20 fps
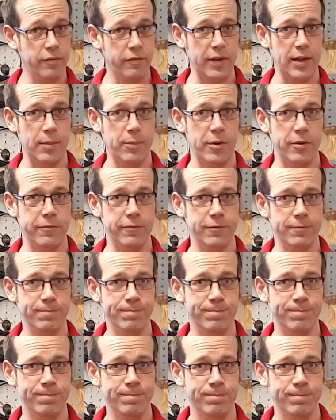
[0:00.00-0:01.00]
of the above?
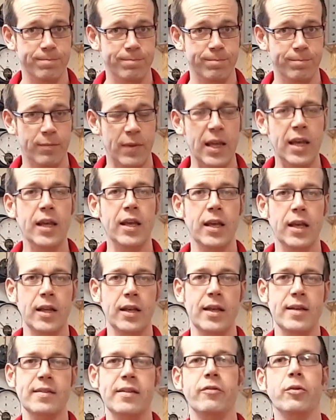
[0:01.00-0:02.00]

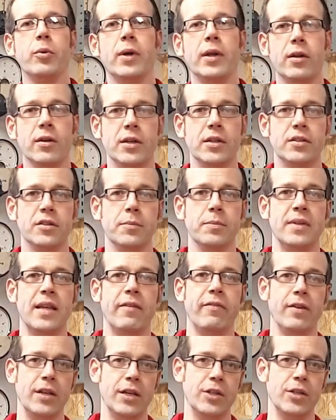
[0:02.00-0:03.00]
Let's have a quick look at some
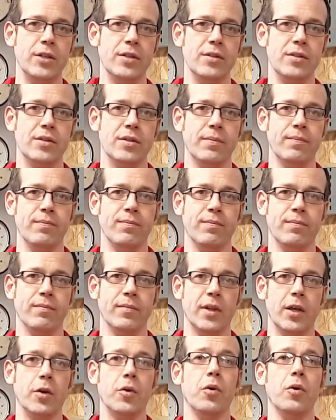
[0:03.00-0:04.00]
definitions.
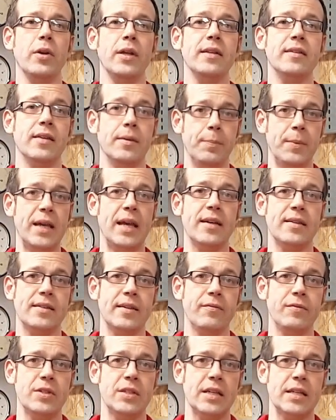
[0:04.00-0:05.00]
According to BS
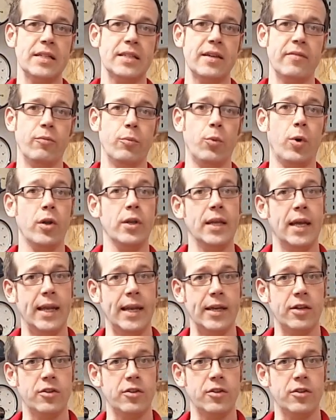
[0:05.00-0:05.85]
7671, an